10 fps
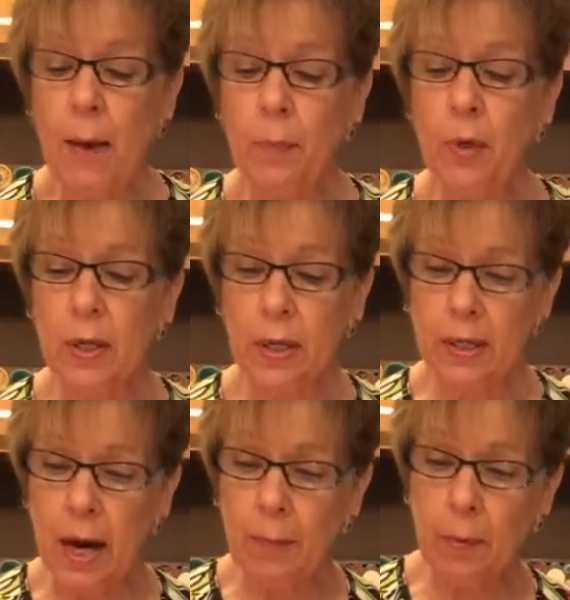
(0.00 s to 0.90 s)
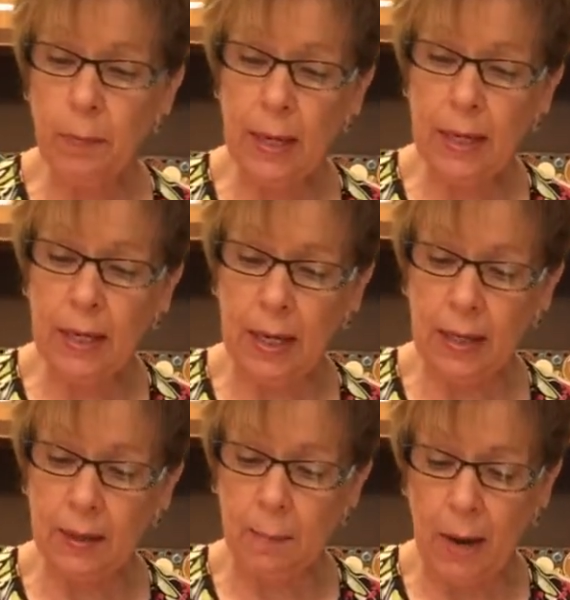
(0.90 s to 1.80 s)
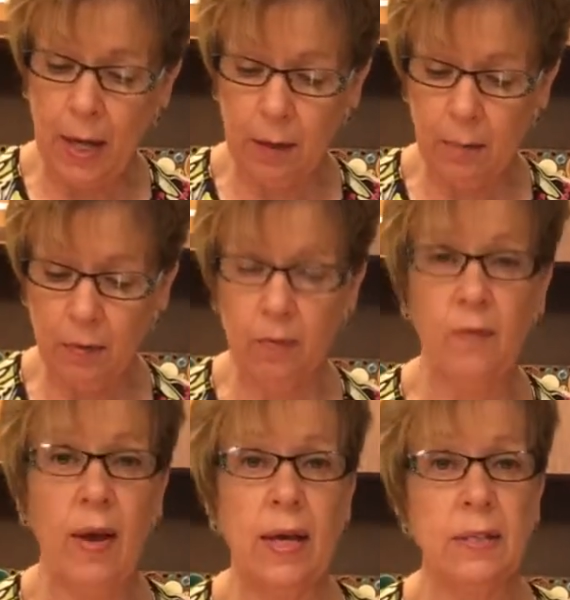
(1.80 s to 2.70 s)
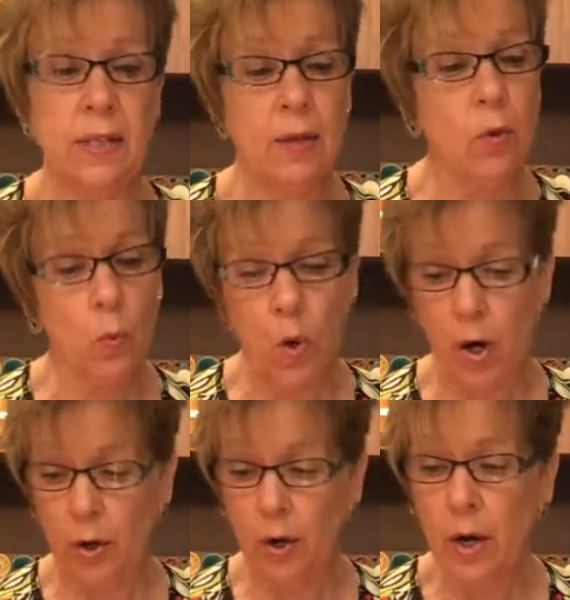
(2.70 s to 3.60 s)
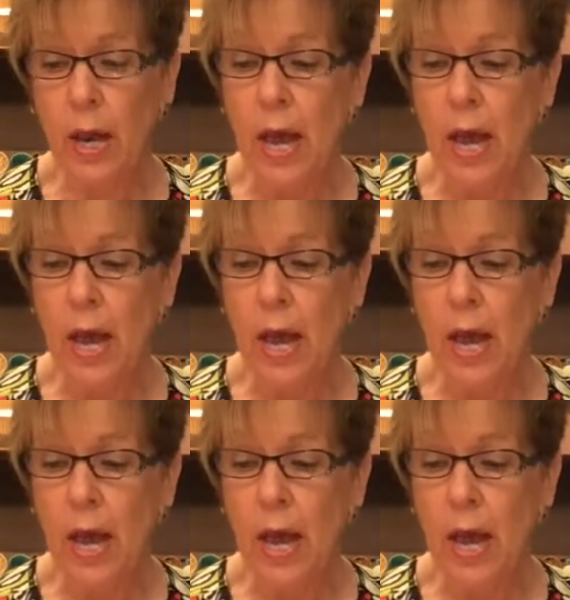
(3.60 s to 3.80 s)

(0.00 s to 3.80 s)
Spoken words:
and putting a copper penny in the bottom of the vase in the water.